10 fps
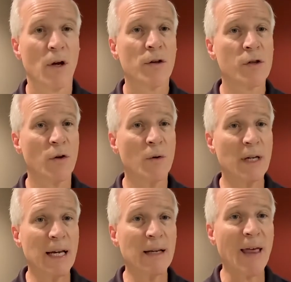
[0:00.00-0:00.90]
So you
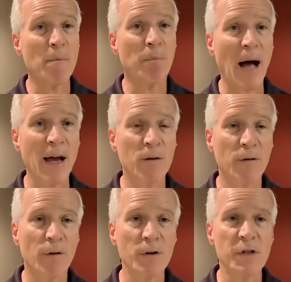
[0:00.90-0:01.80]
need that
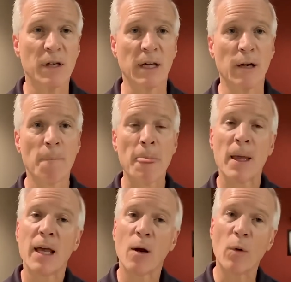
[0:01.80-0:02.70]
biodiversity.
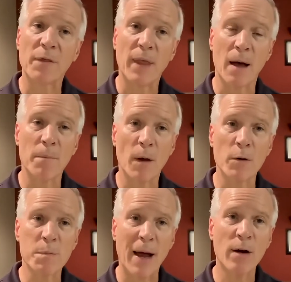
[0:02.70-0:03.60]
And what
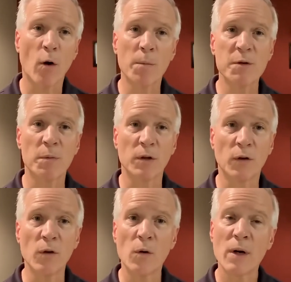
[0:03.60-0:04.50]
those microbes will
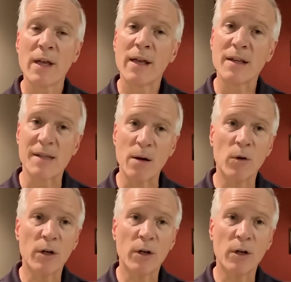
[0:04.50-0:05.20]
do is they will